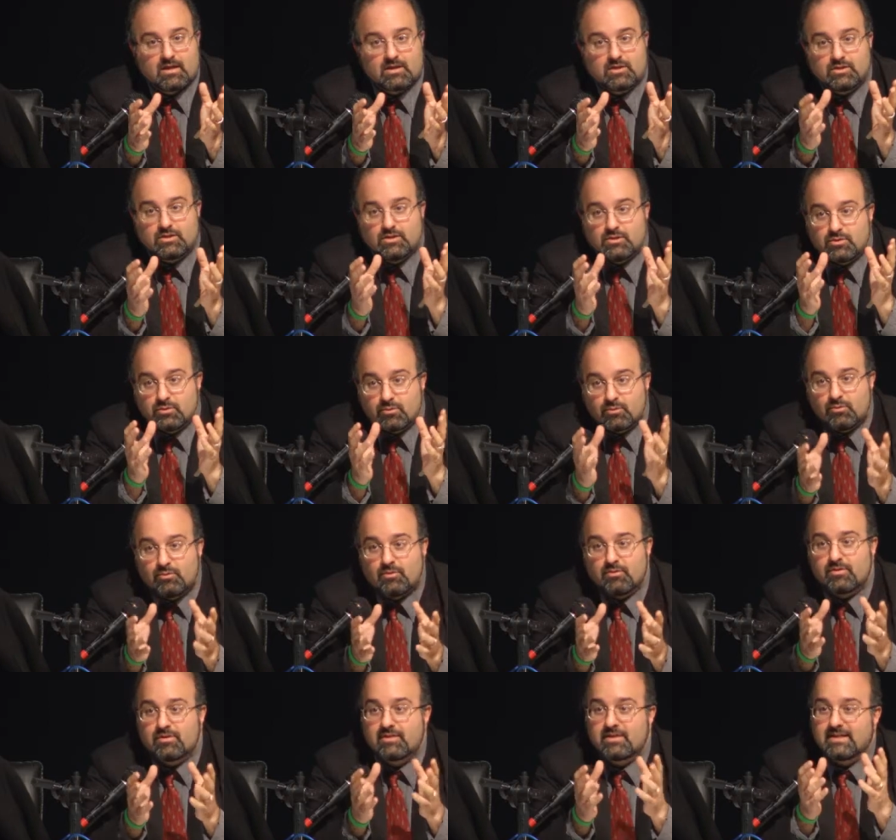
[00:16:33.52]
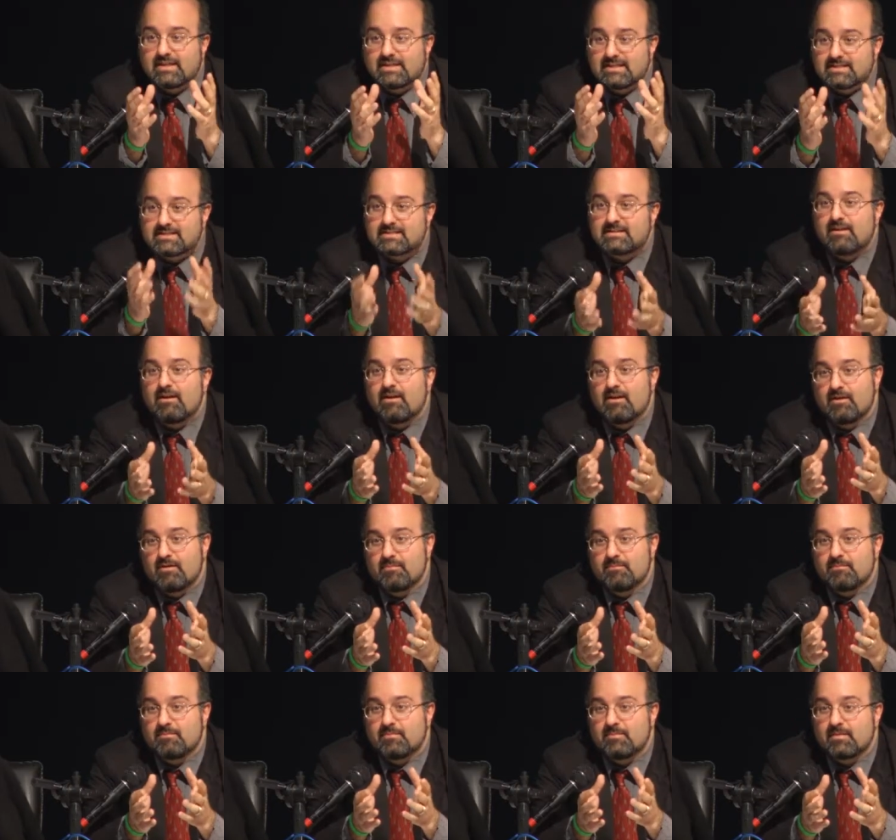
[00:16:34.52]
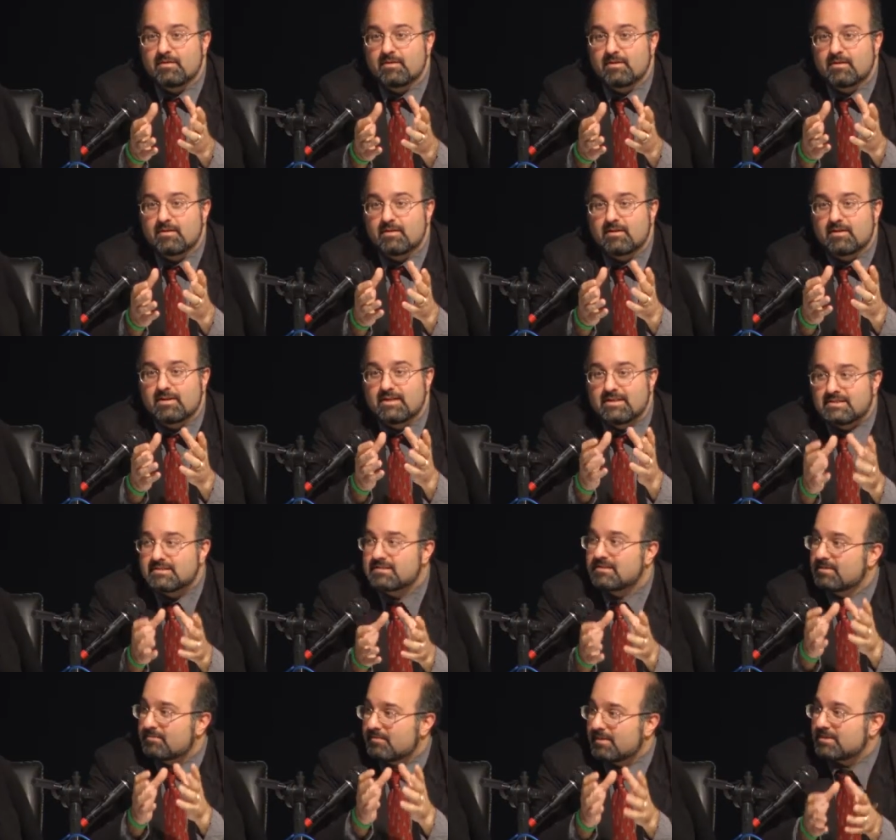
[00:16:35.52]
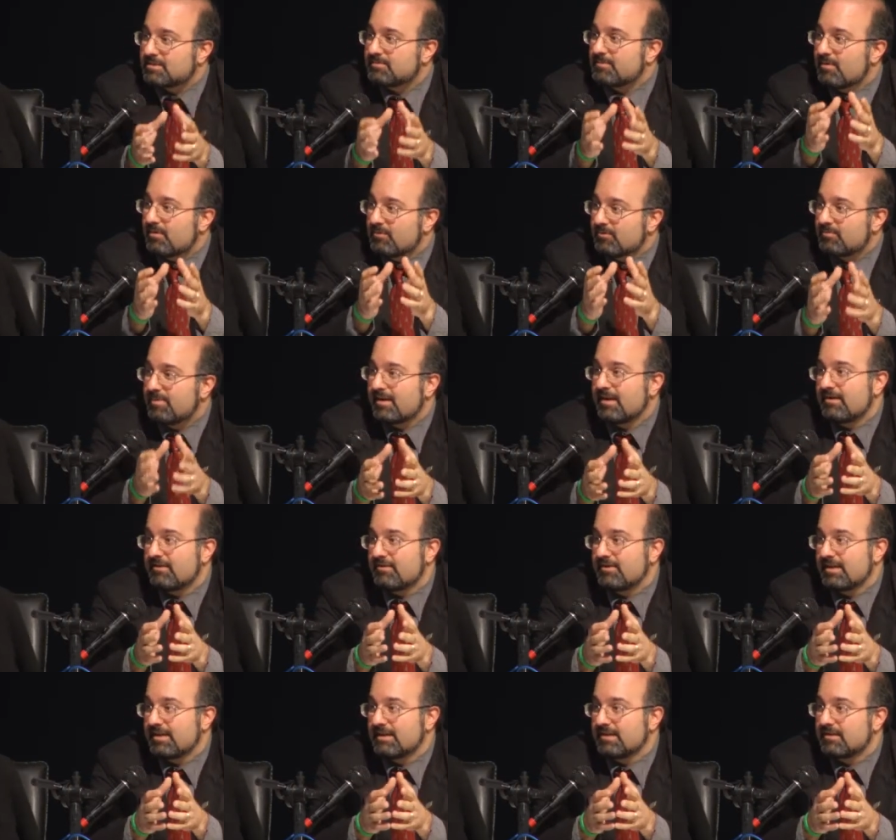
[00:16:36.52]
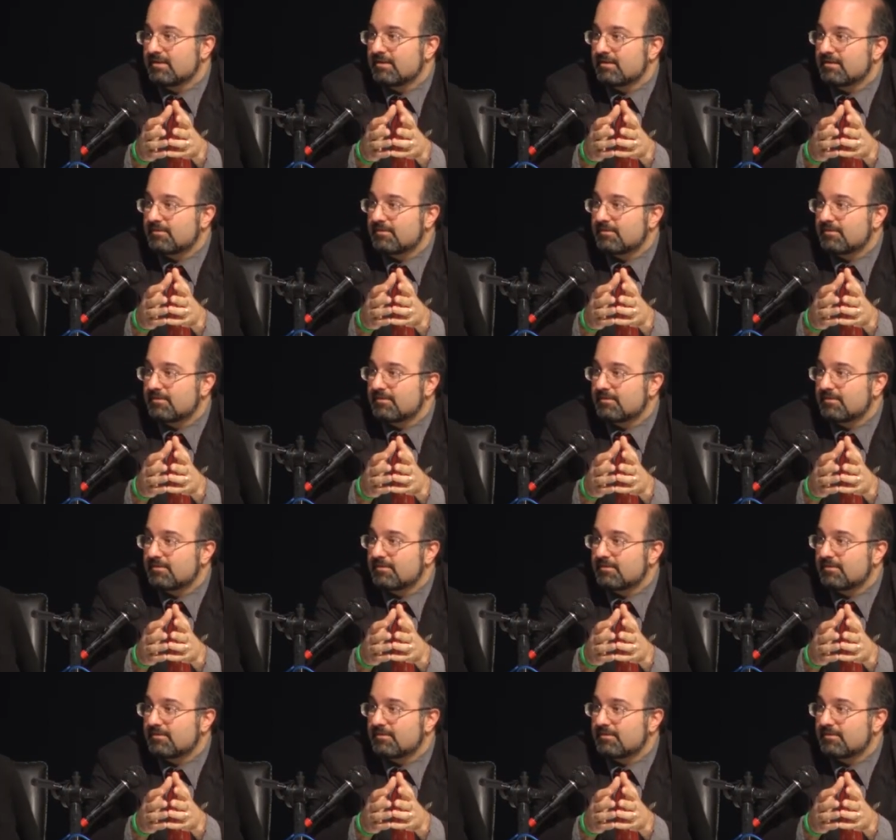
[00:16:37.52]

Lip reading: Your Islam is the Majma'ul Bahrain.